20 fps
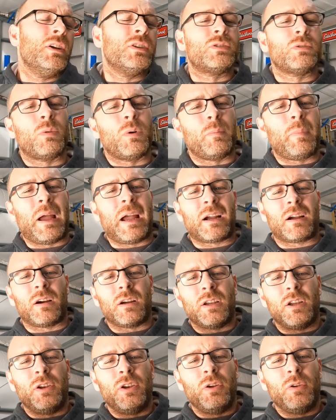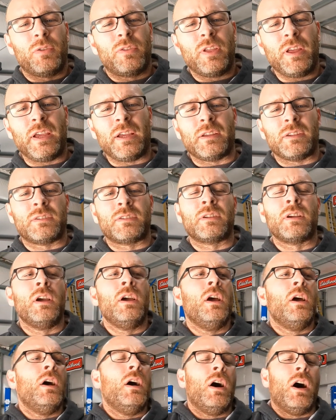So we're back on to new things.
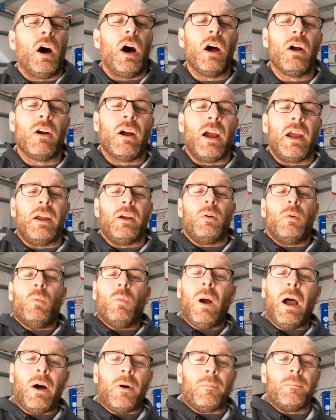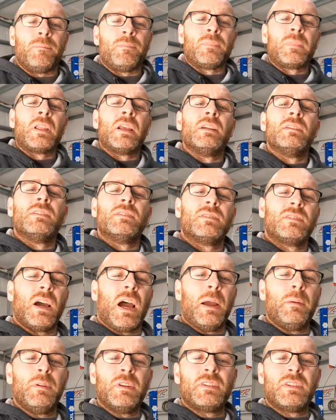All right, well, it's
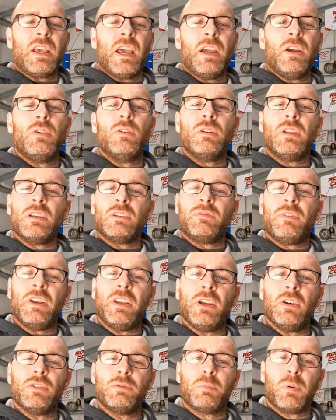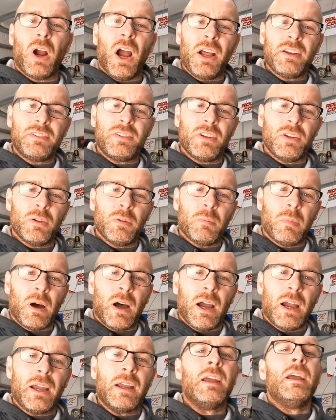time to say who this video is brought to you
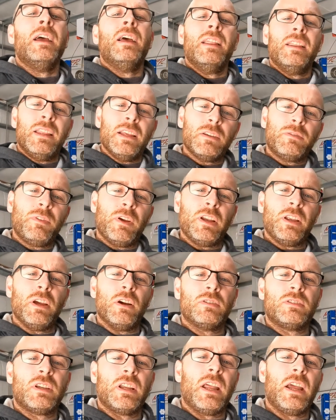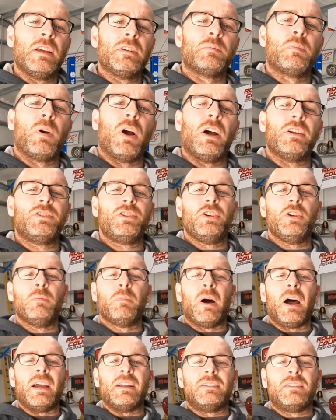by. This video today is brought to you
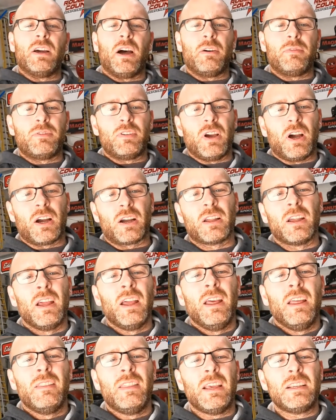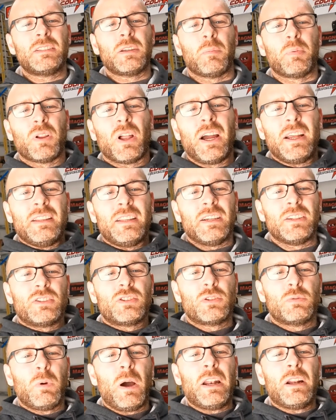by Tough Duck. They supplied this
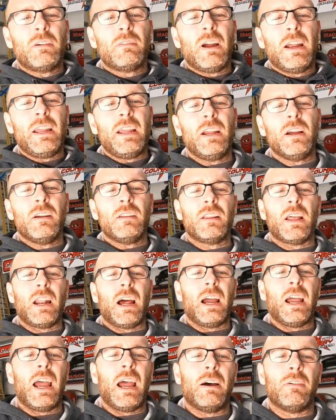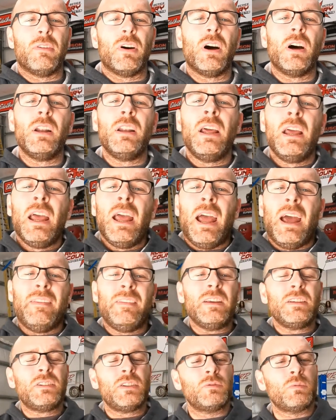sweater right here that I have on,
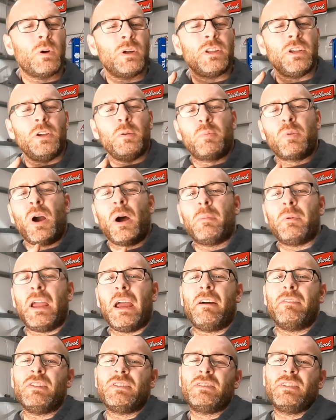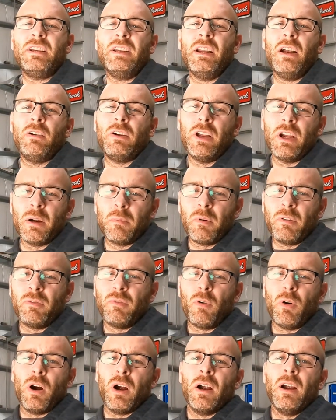and this is one that you probably haven't seen out here
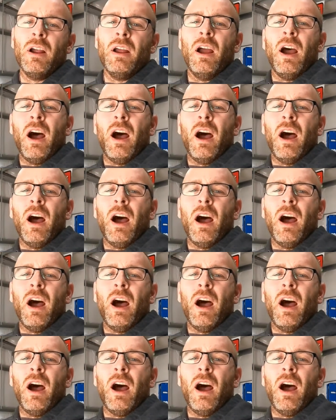before.